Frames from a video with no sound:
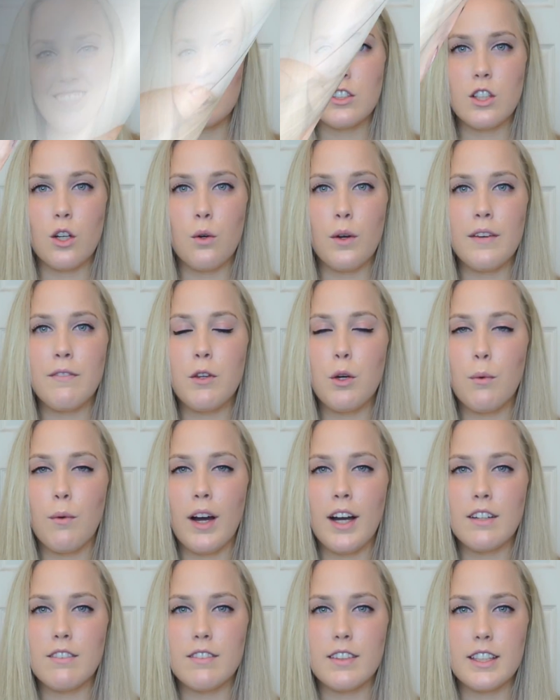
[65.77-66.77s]
So if you
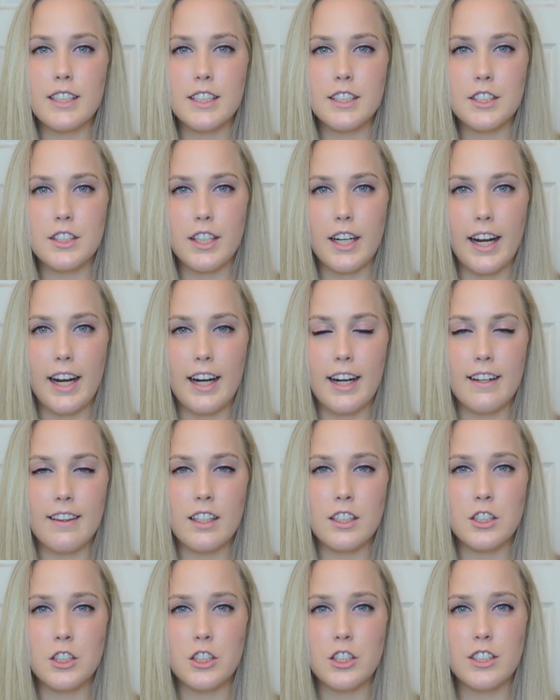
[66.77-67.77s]
want really straight hair,
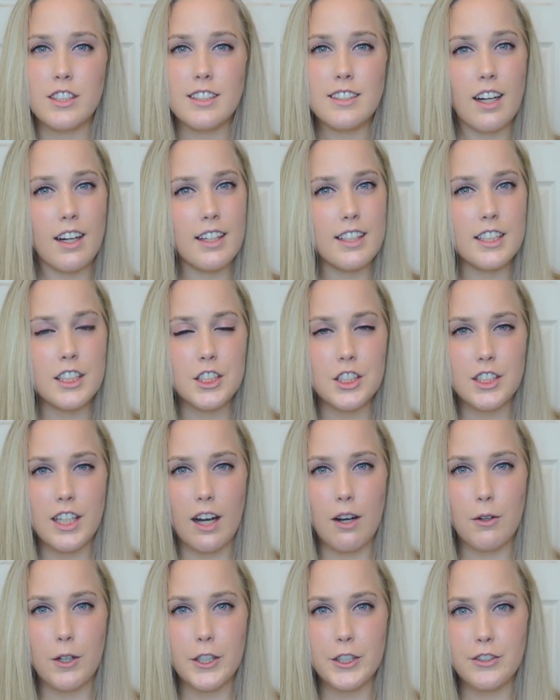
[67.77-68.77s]
then you should start in the
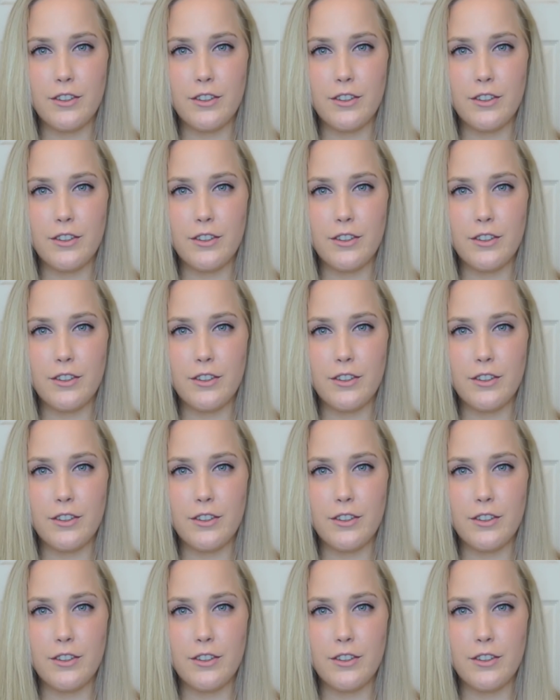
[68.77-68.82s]
shower.